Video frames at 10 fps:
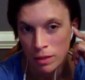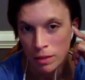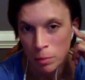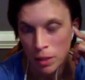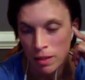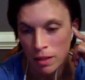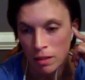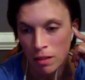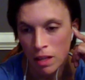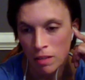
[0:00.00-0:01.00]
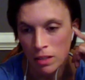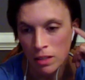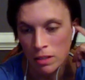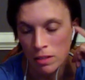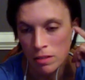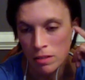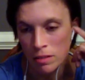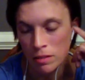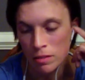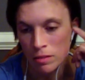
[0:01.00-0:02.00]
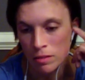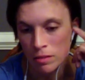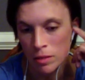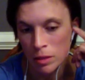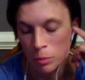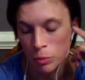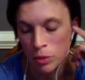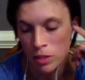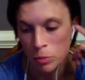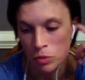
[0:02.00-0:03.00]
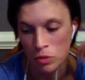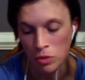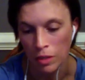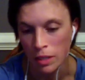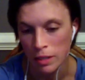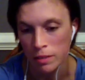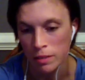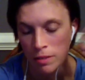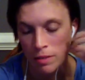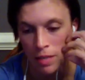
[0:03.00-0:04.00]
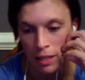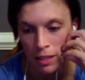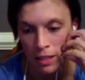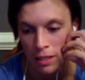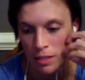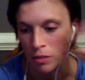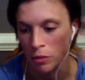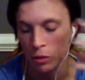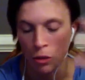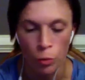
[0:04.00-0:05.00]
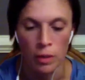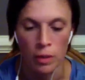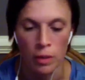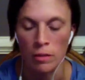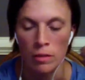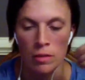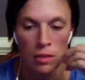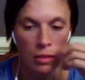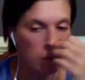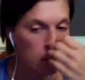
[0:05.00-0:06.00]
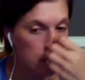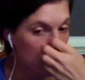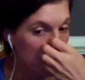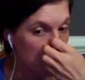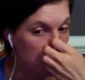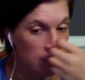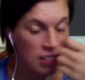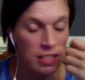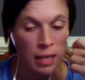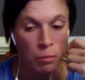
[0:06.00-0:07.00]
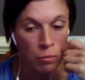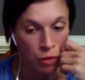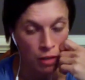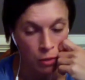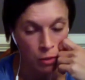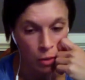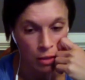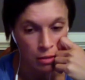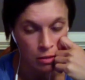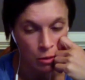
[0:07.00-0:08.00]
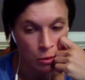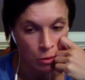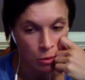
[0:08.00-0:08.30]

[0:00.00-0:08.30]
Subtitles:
But I think a lot of the principles, or like the techniques or coping skills, are the same for everyone. So